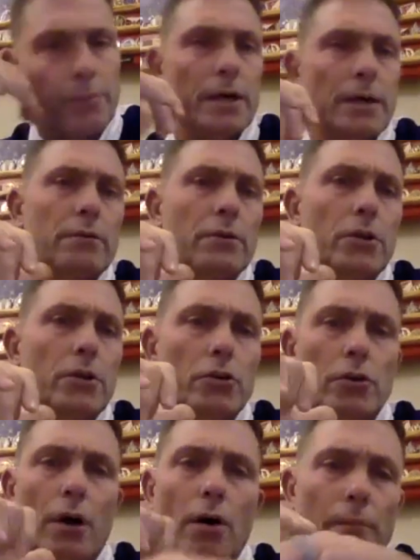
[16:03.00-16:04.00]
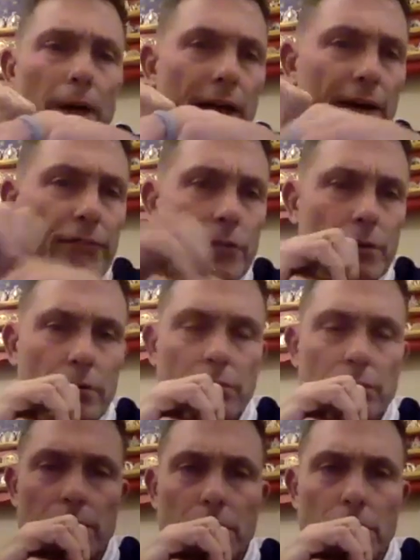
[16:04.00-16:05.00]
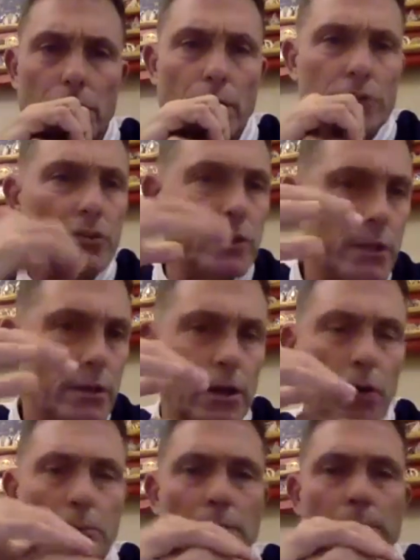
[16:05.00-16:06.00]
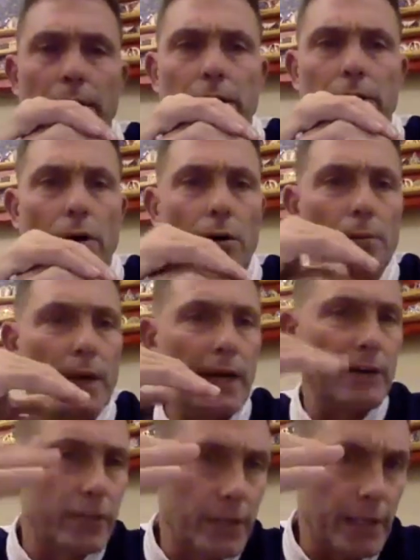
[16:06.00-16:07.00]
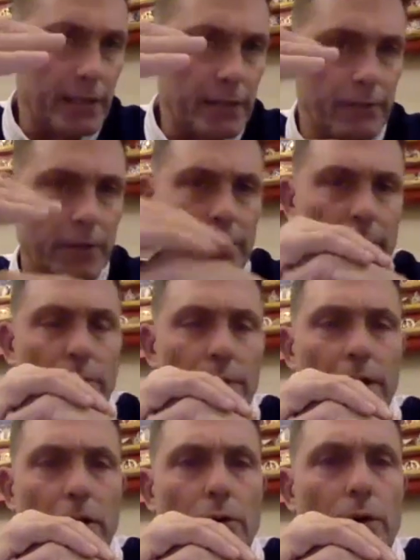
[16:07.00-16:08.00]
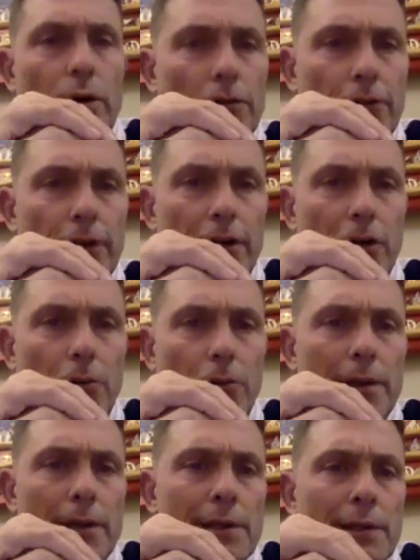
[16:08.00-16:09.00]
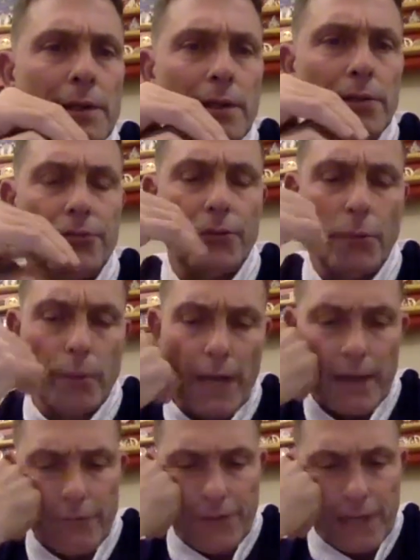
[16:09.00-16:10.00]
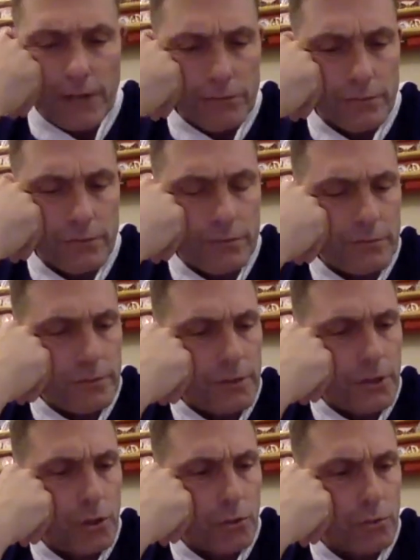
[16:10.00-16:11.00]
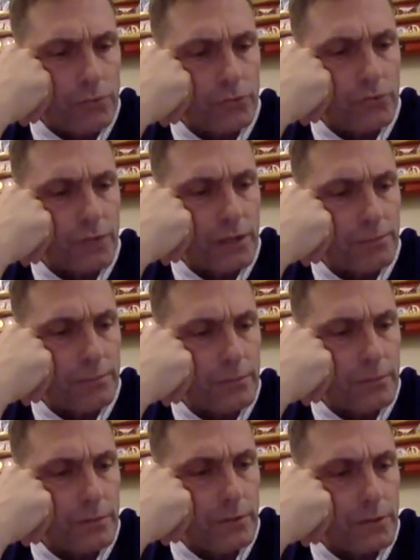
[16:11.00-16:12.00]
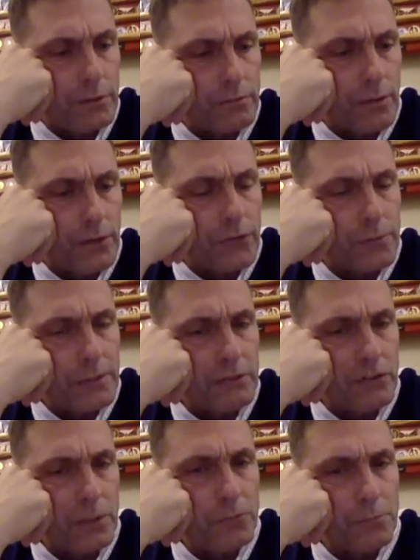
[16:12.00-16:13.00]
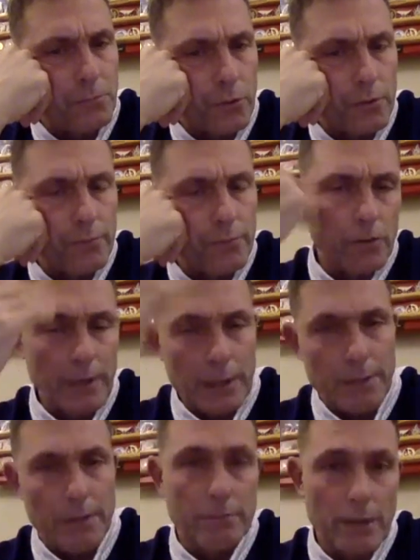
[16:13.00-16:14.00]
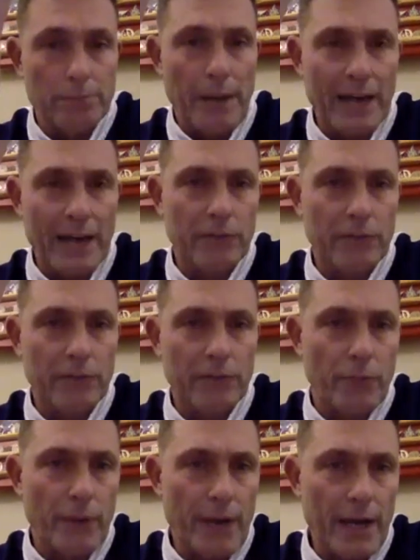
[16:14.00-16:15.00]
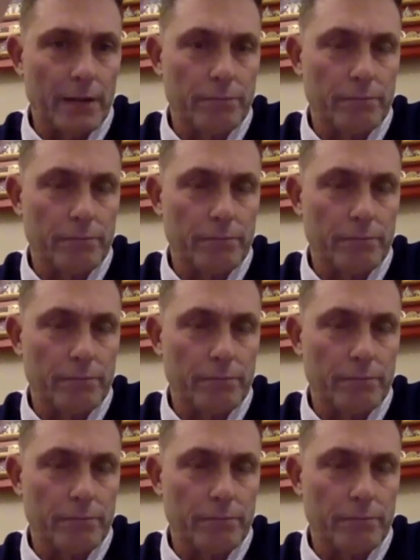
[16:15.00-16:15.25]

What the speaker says: but, you all might have to, rush and help a buddy. You all might have to get on the radio and call for help. And so what I found, as you said, ultimate team sport, maybe like backtrack, I think